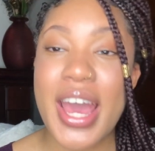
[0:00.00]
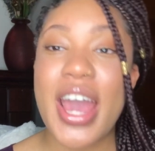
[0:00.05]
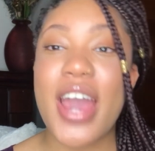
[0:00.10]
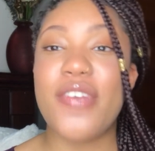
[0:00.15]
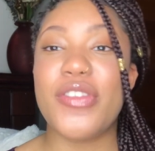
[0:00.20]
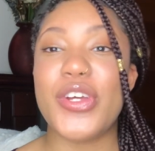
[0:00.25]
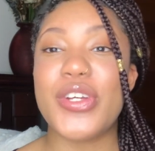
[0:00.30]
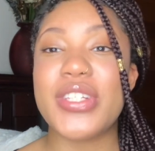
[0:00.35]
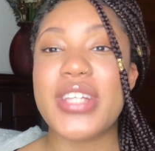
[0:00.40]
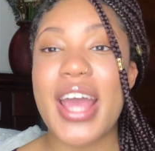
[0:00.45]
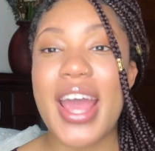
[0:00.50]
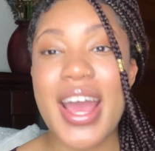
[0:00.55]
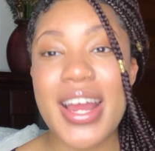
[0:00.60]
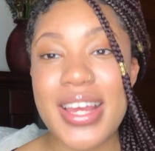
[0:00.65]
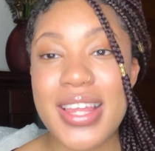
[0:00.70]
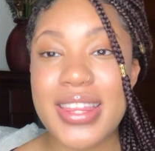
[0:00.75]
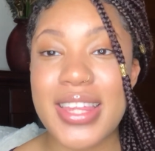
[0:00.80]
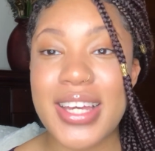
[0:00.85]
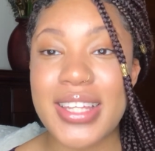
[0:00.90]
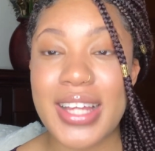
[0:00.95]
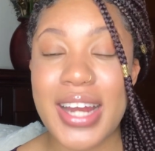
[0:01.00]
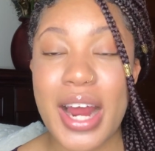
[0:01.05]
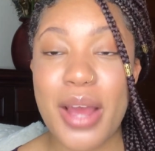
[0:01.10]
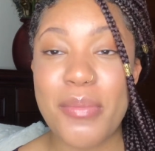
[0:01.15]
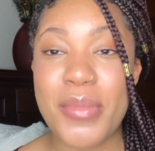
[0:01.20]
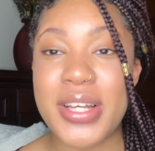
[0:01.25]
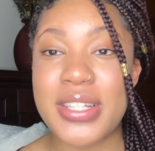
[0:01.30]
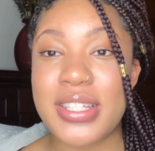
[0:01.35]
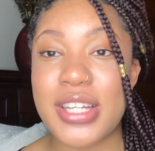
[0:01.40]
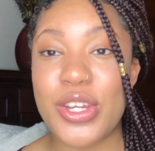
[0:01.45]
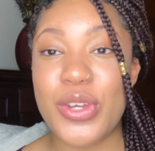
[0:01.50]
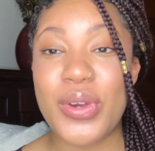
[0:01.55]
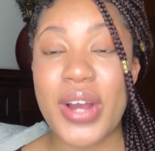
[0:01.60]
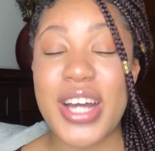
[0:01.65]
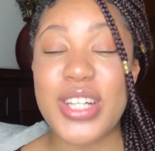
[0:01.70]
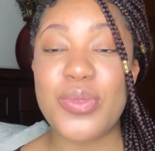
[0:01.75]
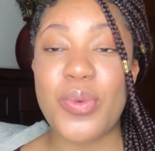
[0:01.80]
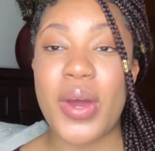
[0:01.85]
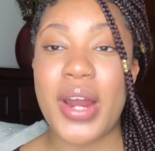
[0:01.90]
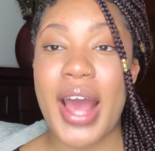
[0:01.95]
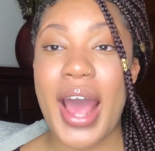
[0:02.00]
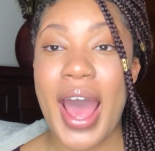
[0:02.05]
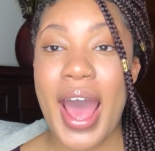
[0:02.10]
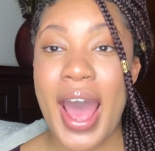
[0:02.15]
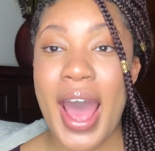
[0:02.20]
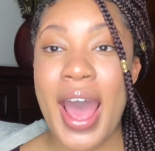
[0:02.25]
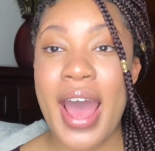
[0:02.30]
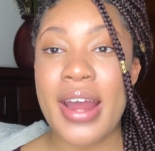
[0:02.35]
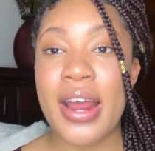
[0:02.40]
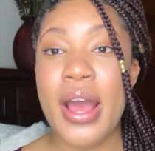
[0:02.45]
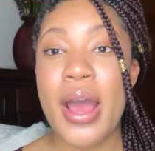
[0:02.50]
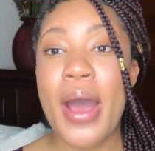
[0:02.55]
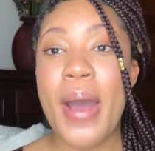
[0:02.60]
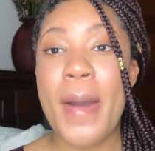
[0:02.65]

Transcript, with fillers: If there's anything that I missed and you guys want to add,